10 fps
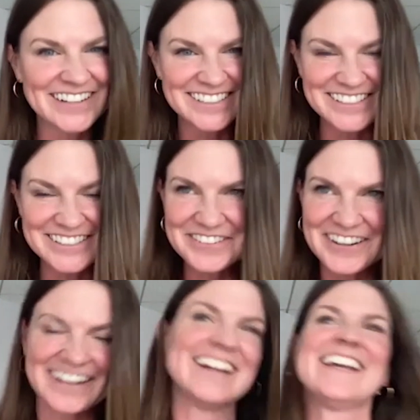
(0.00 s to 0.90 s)
wants to
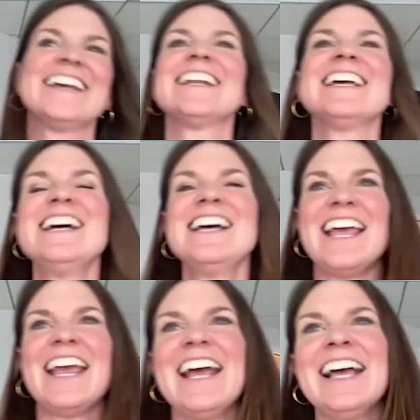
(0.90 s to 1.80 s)
wear it.
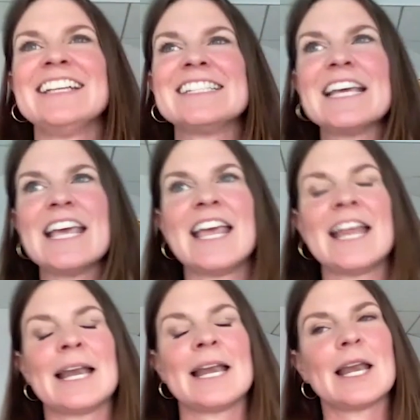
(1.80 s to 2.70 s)
And
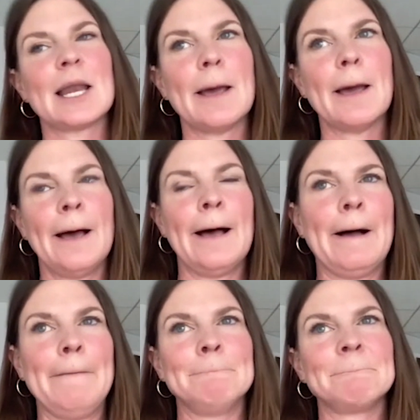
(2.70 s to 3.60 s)
and
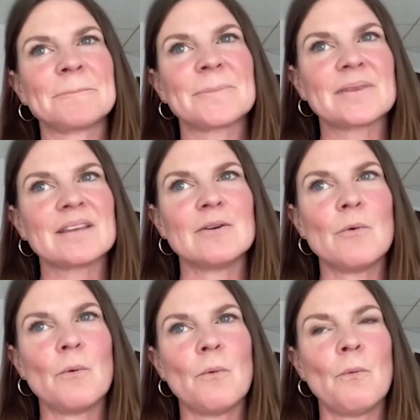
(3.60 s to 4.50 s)
um
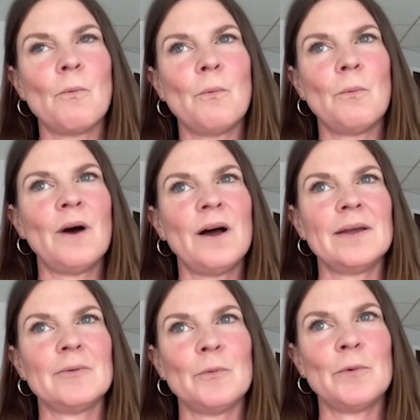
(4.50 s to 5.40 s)

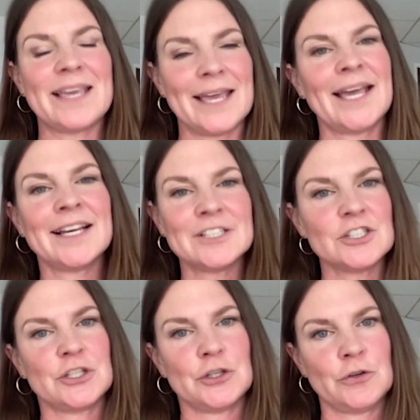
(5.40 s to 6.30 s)
what we can
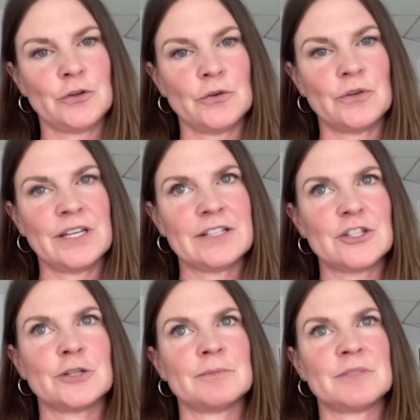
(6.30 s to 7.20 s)
do in
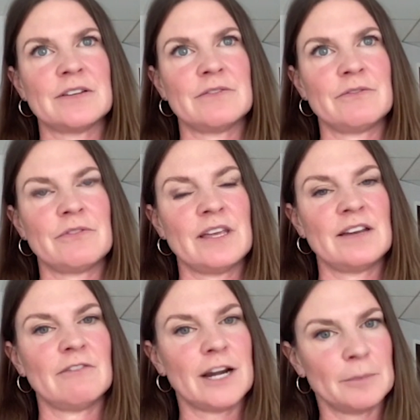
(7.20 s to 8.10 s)
terms of the
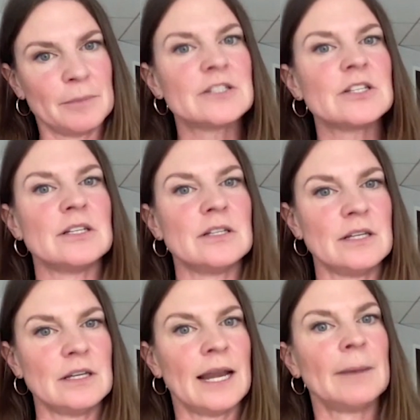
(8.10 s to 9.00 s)

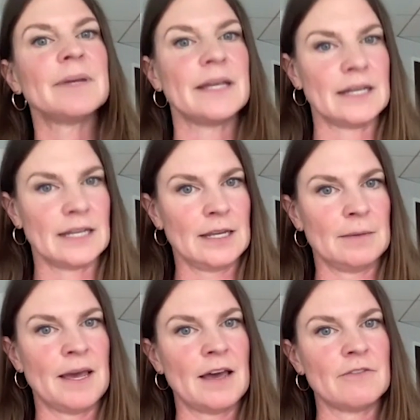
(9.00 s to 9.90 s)
environmental ambient
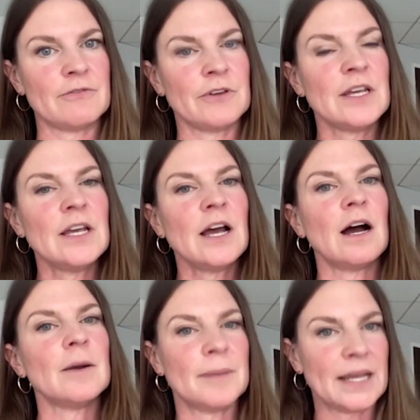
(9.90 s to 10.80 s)
EMF
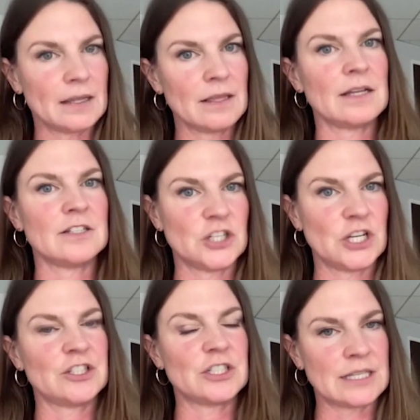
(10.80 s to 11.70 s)
are make a lot of
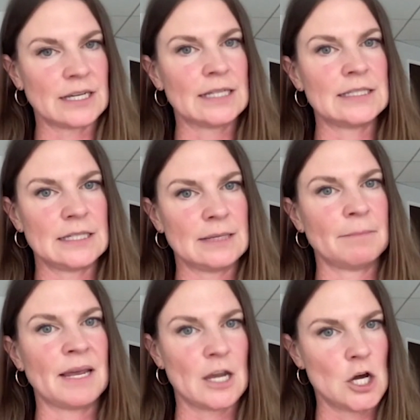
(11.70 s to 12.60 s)
changes like I did at
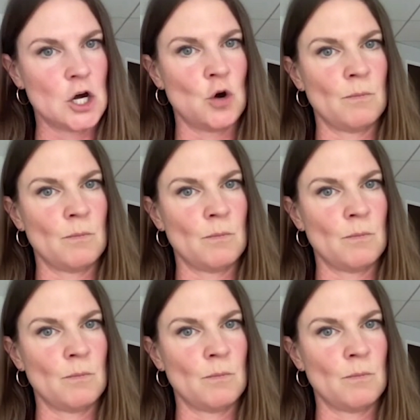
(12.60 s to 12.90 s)
my home.